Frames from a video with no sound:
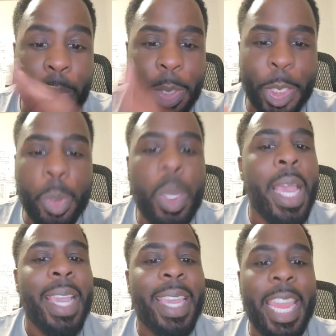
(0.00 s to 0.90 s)
Number two,
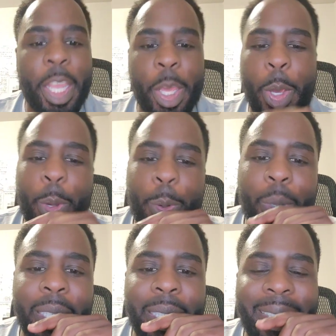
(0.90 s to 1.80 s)
can
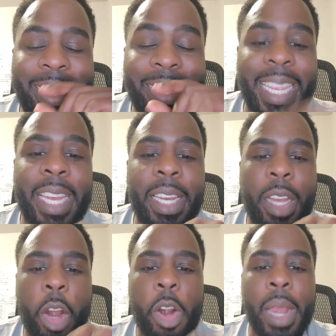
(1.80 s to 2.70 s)
you send
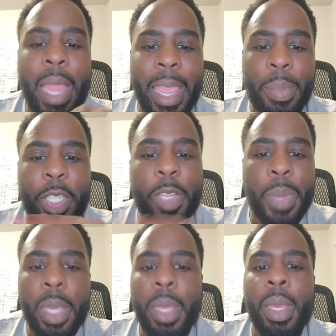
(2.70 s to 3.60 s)
her name to
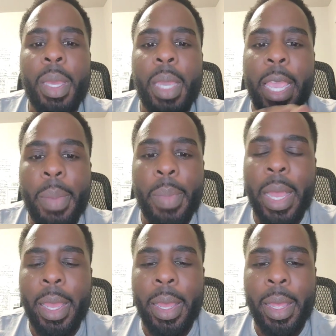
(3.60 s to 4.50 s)
me in
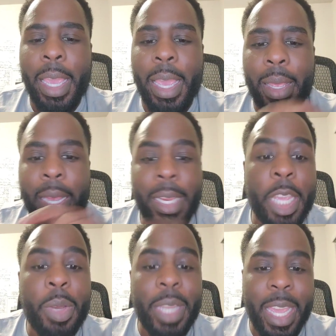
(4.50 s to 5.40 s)
my and can
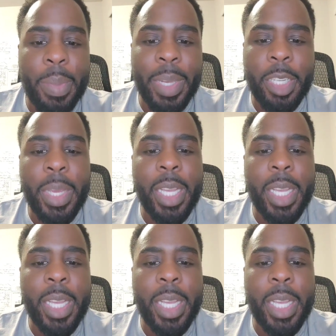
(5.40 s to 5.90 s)
you DM it to me?